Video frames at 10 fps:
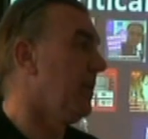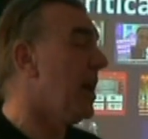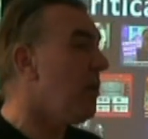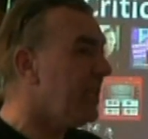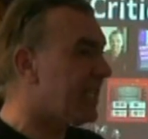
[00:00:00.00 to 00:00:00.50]

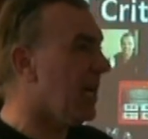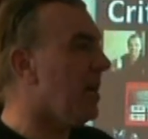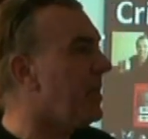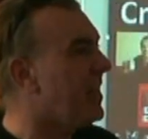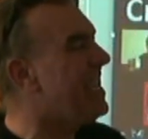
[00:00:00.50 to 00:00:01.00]
The only
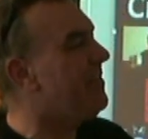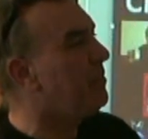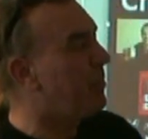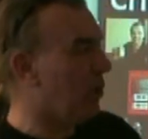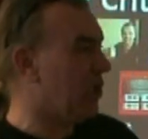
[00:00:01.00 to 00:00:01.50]
time that they
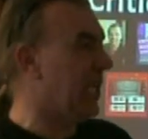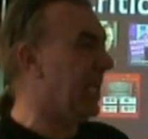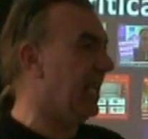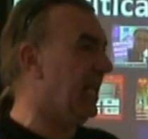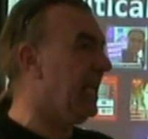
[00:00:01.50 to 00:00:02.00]
even push
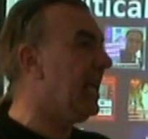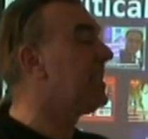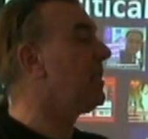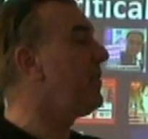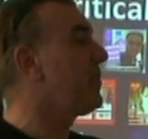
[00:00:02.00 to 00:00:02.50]
it
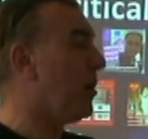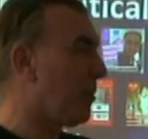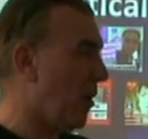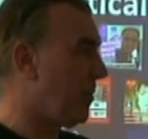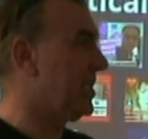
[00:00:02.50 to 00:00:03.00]
is if you've
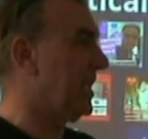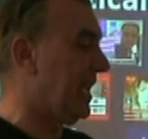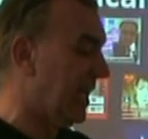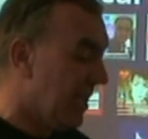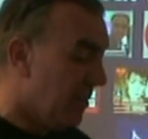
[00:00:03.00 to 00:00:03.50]
got
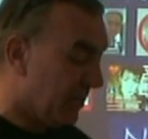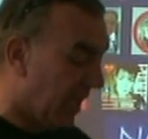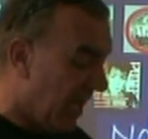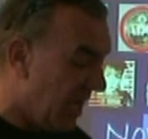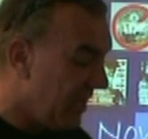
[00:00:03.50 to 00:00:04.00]
property.
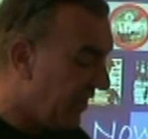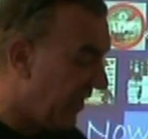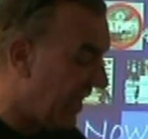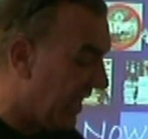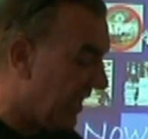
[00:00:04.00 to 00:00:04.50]
But I
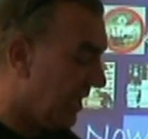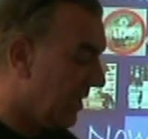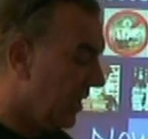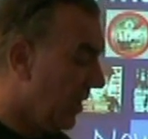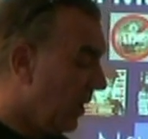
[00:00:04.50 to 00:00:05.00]
think
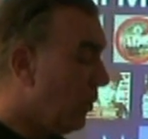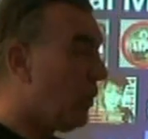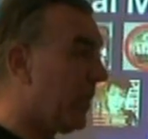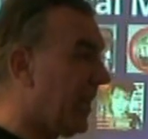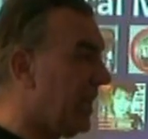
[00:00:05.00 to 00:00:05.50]

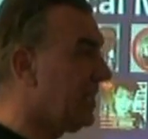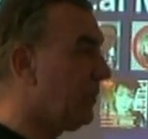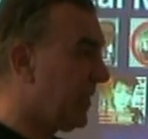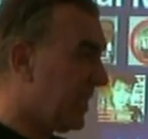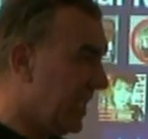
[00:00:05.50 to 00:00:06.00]
with
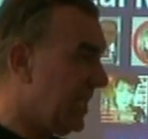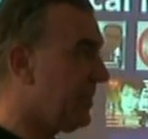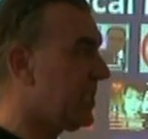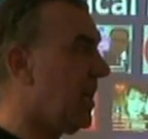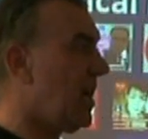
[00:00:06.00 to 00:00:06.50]
the deed
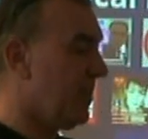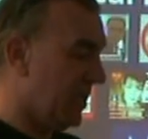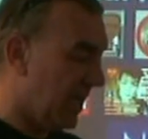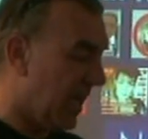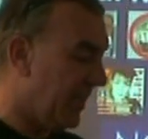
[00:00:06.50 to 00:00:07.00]
of
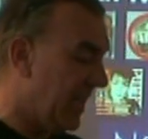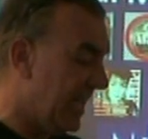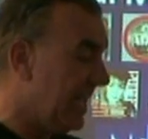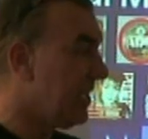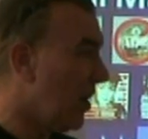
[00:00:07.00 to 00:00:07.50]
assignment and
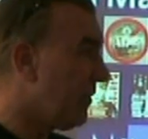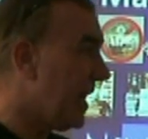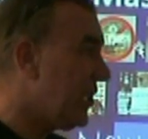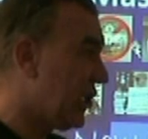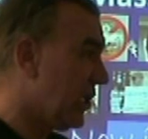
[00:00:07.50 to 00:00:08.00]
the
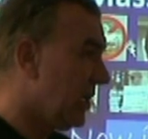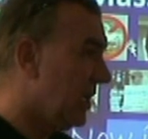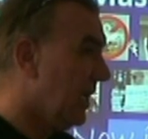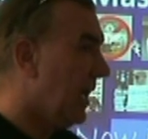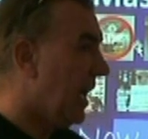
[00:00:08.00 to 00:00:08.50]
novation,
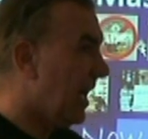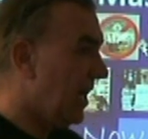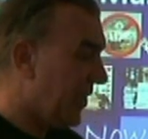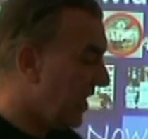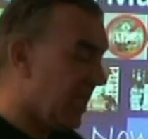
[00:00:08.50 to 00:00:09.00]

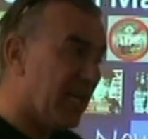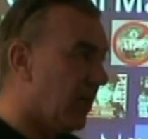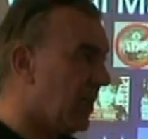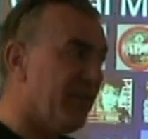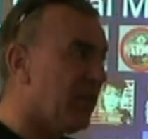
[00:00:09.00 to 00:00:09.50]
I think they
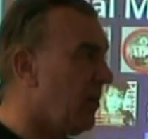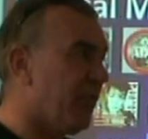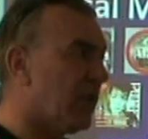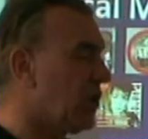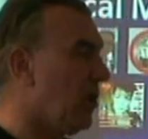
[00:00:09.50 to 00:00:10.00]
can't even go
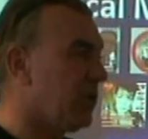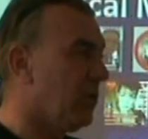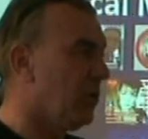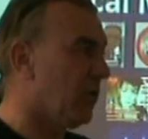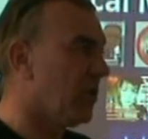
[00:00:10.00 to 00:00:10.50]
for a
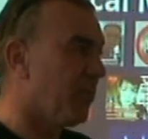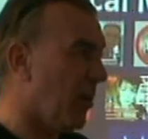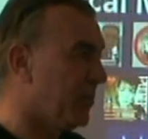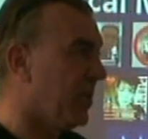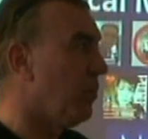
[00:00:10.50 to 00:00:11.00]
charging order on
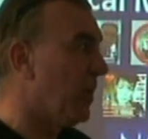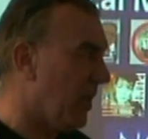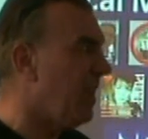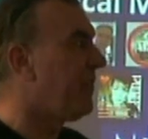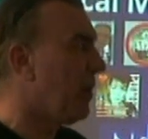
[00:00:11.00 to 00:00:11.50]
property
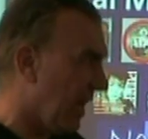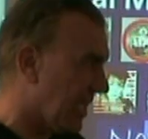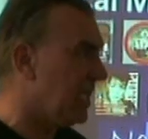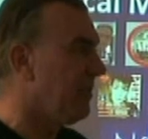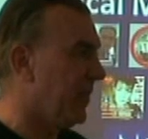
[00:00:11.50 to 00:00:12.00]
if you're
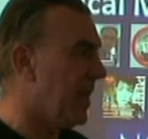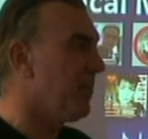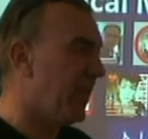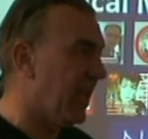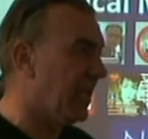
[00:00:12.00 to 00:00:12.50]
asking for
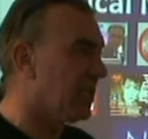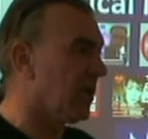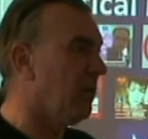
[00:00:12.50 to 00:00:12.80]
them things.